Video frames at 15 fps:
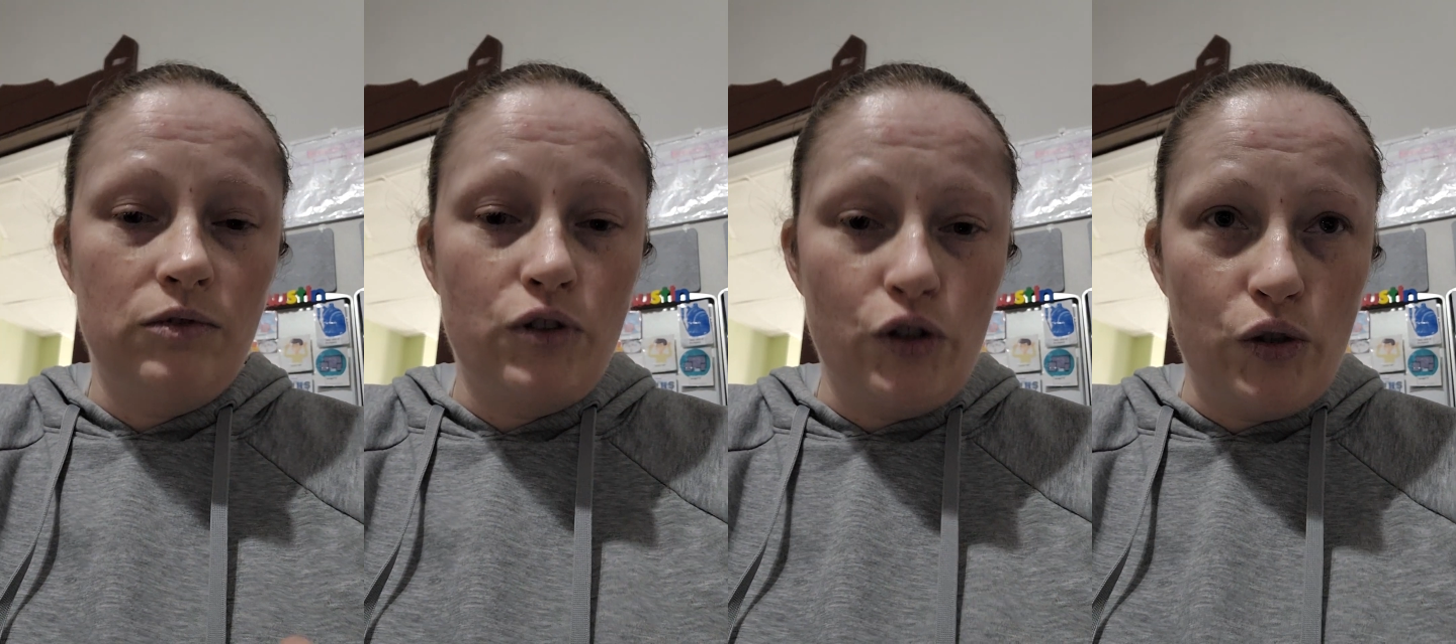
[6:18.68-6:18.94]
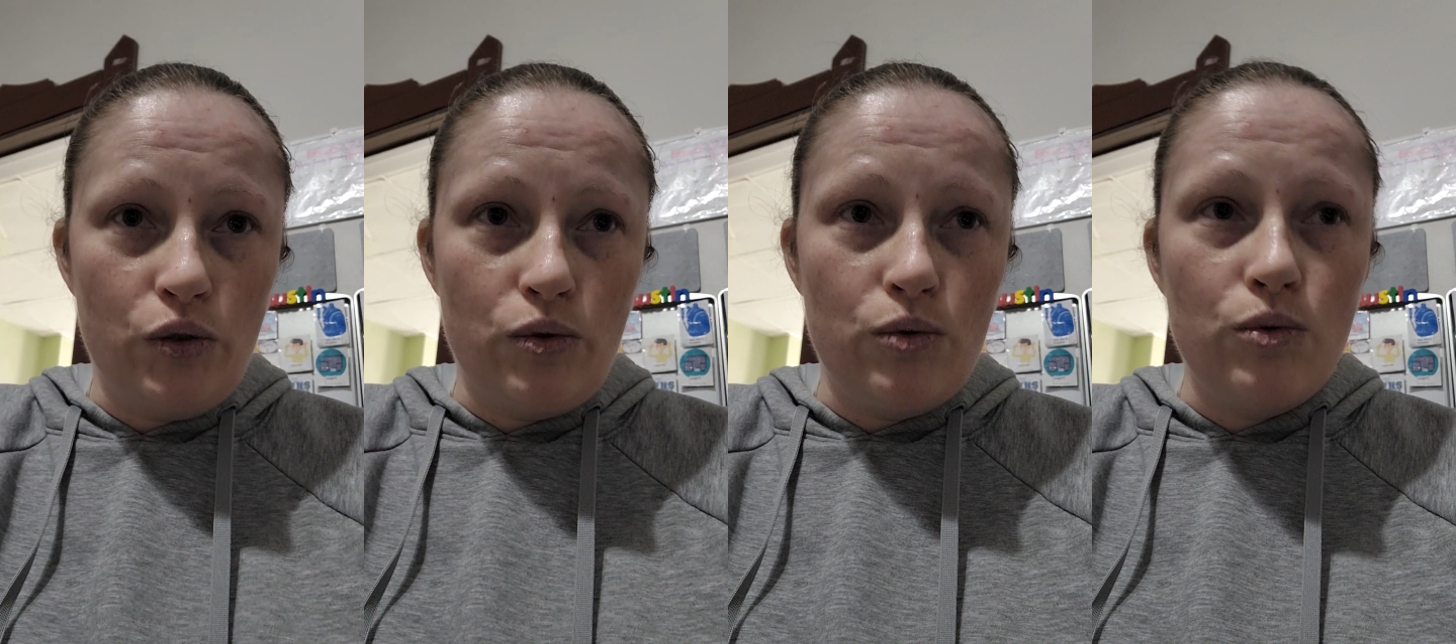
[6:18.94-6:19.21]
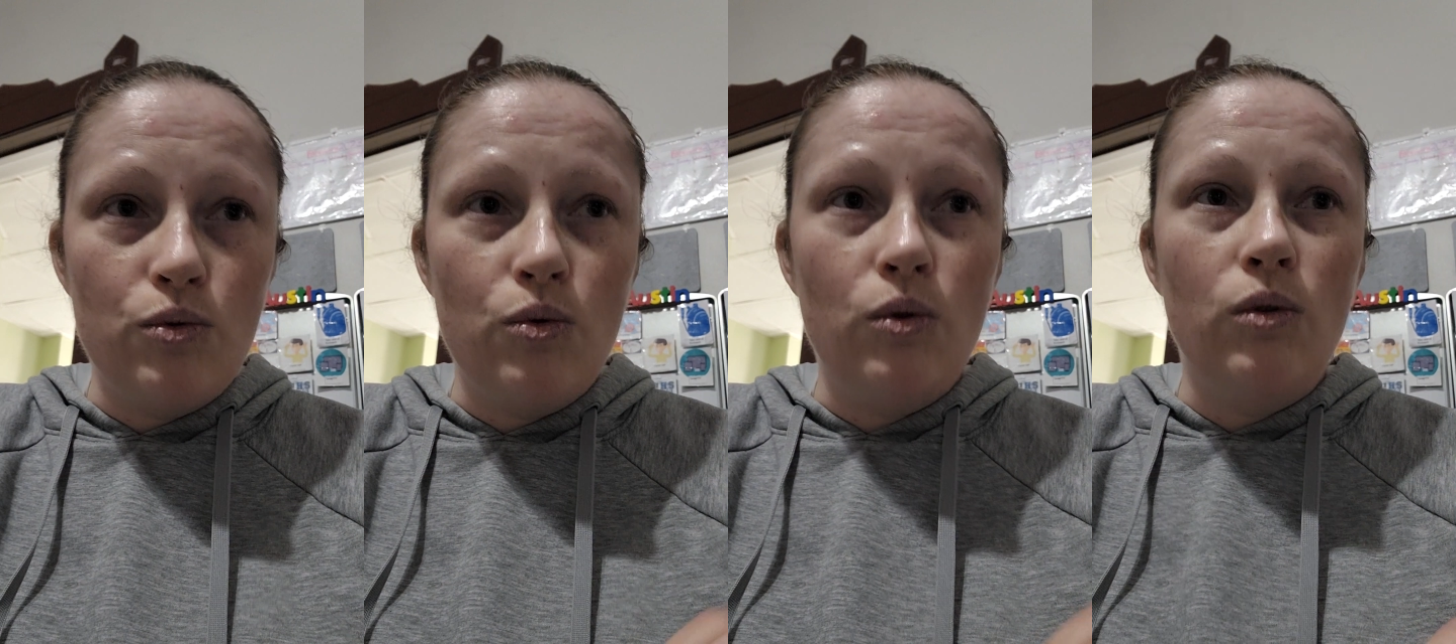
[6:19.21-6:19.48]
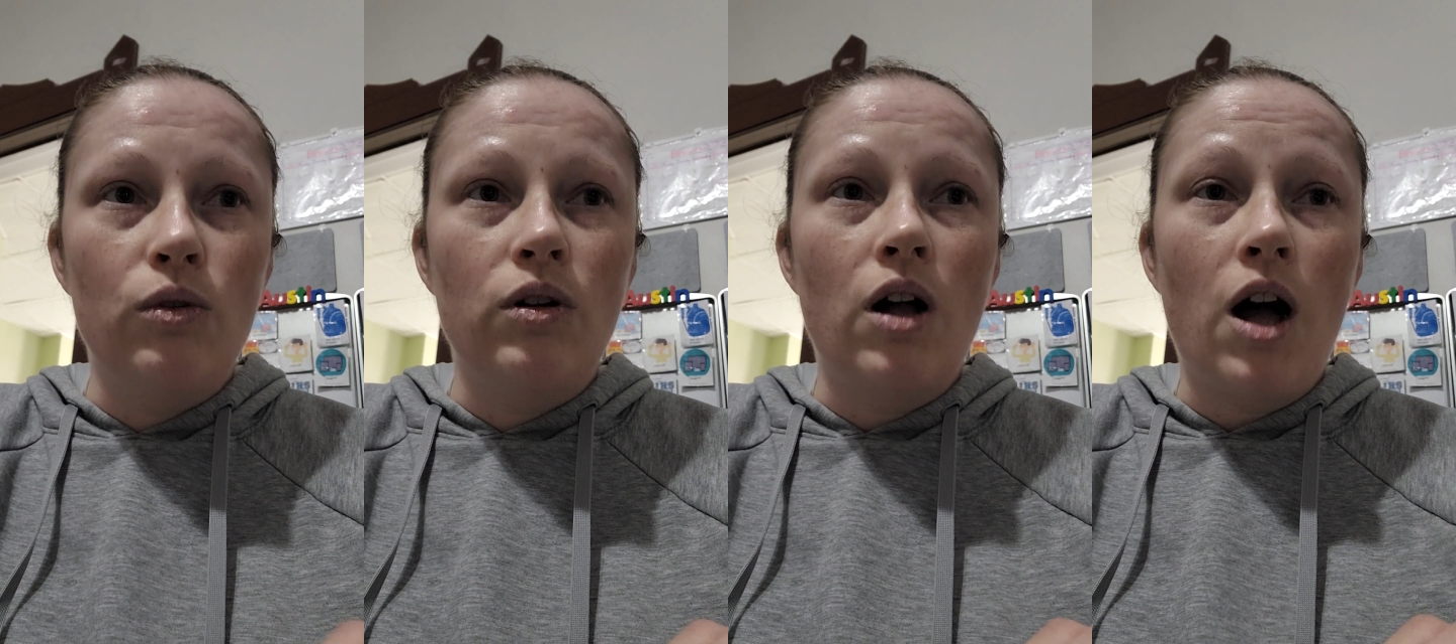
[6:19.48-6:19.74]
to
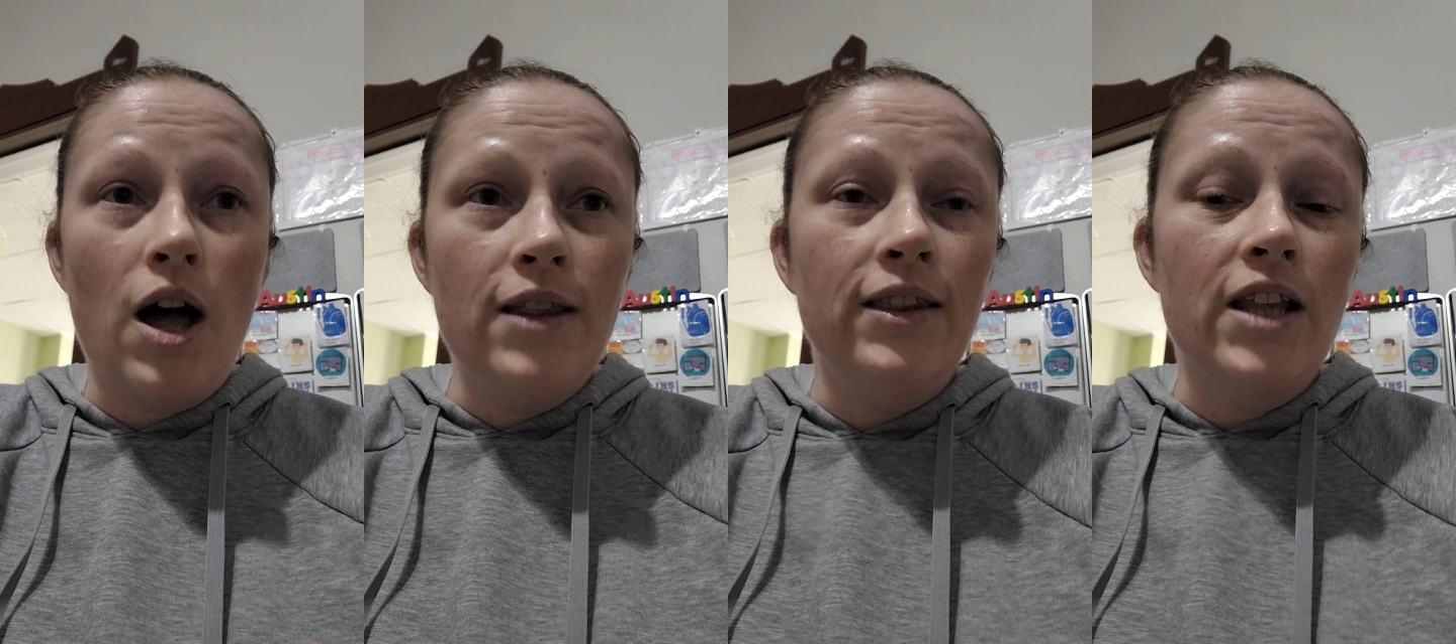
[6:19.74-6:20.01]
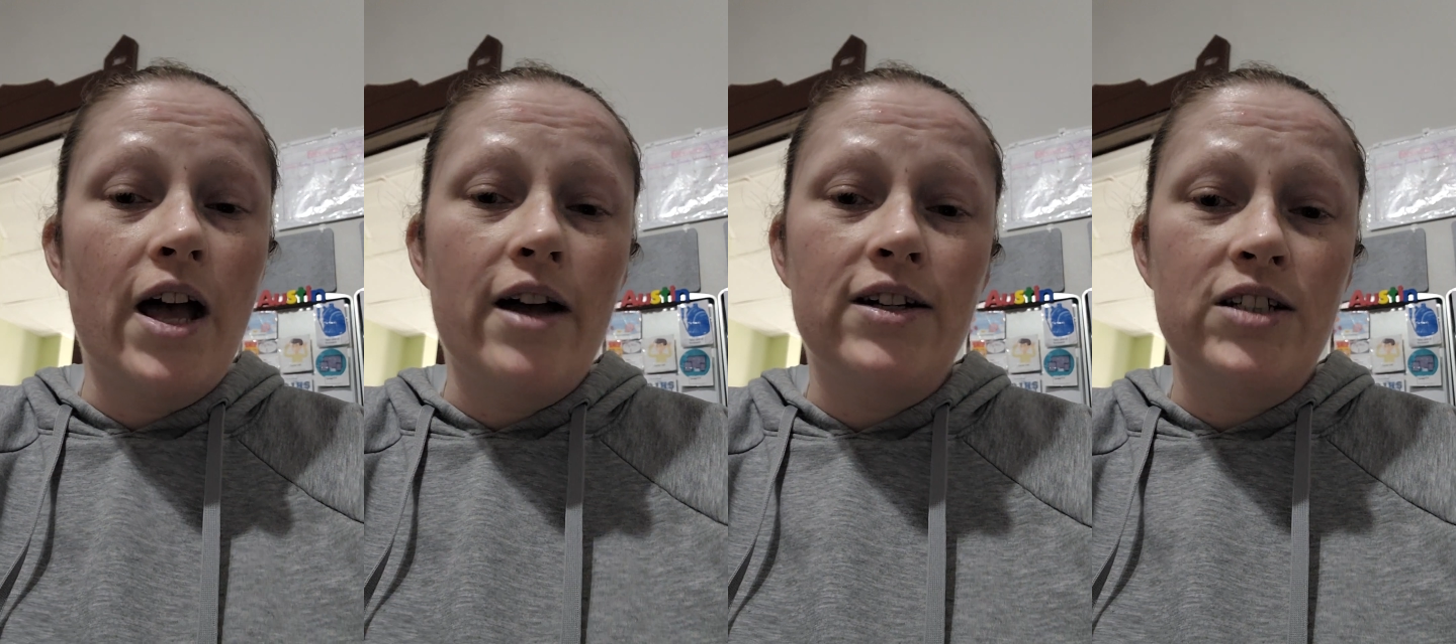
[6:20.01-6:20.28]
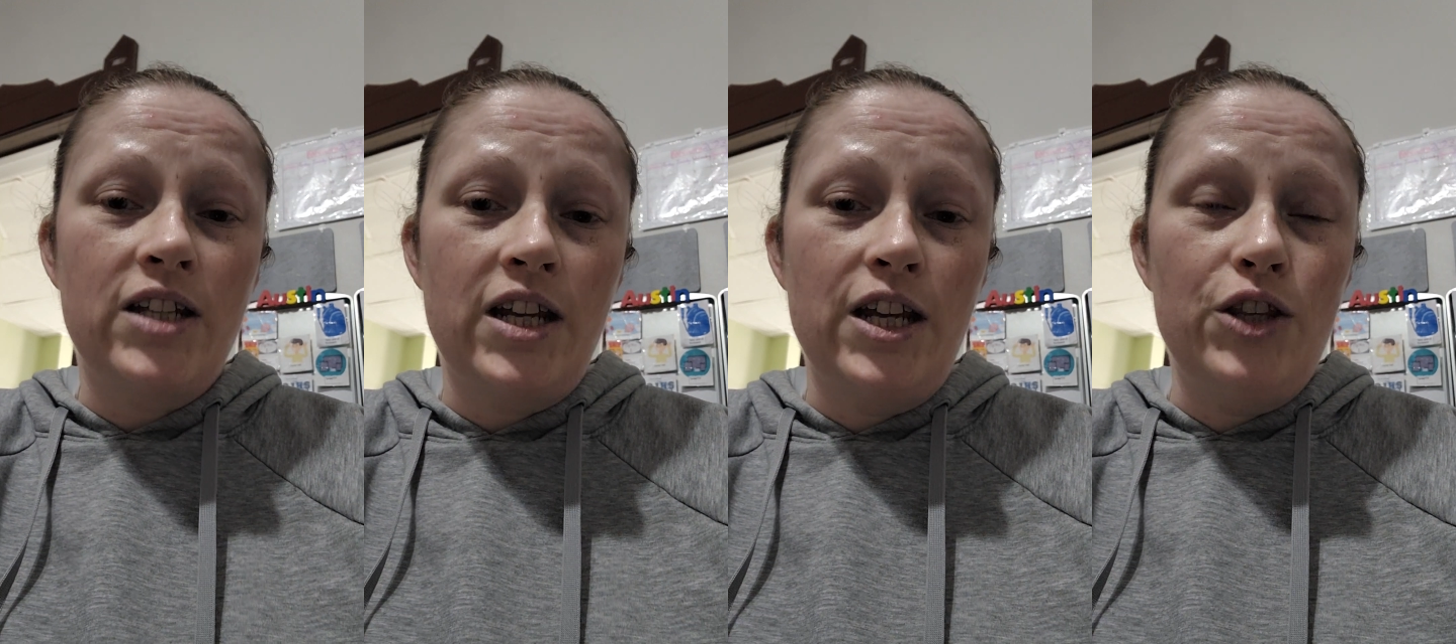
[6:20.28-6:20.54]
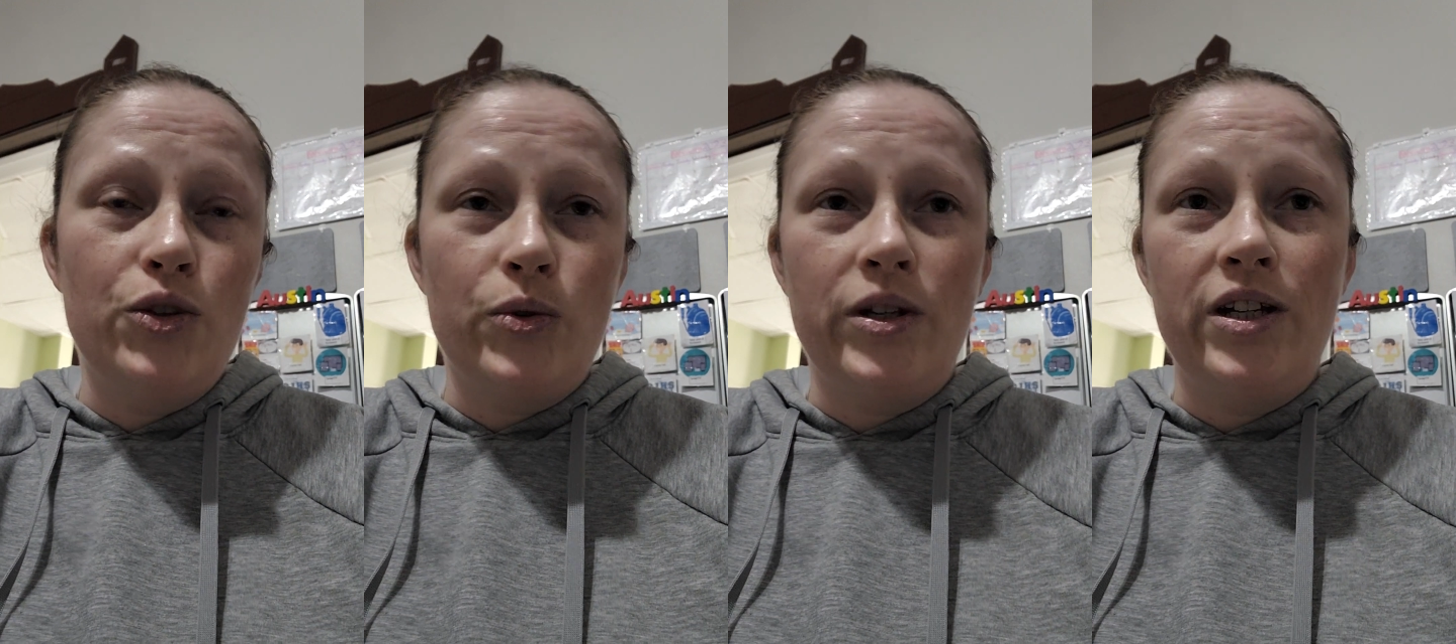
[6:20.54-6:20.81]
unlock
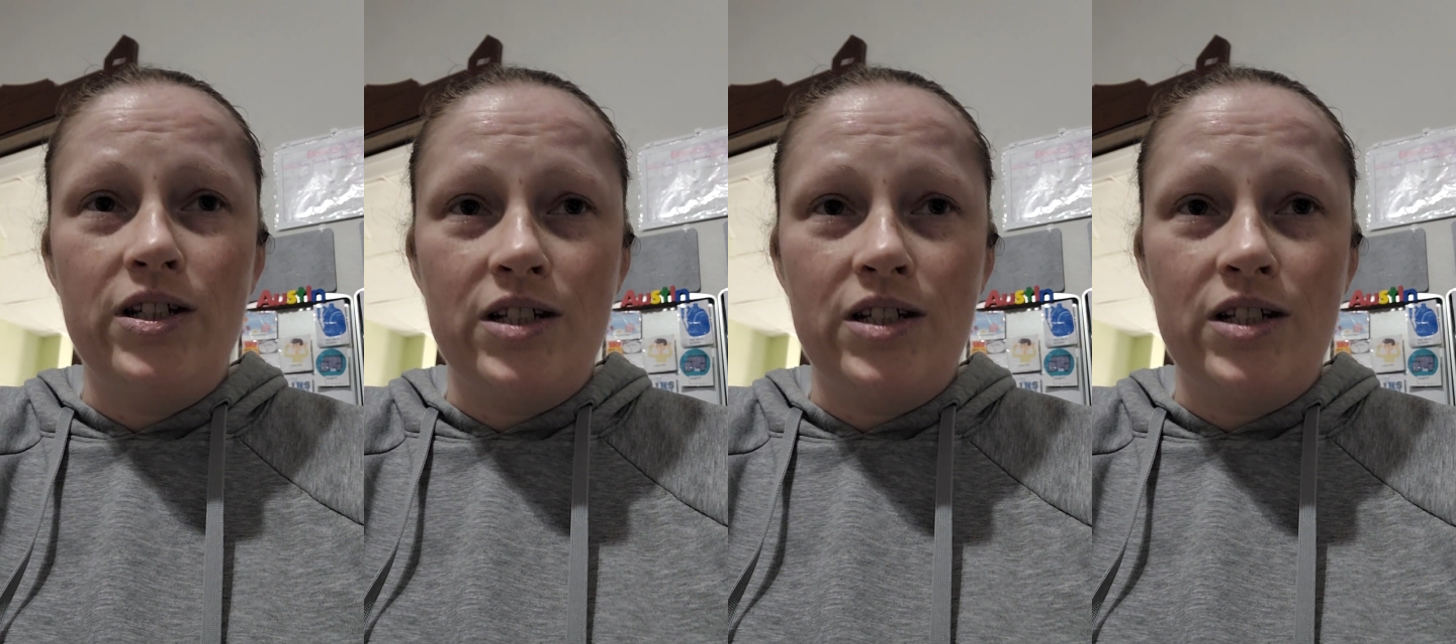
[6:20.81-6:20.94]
T3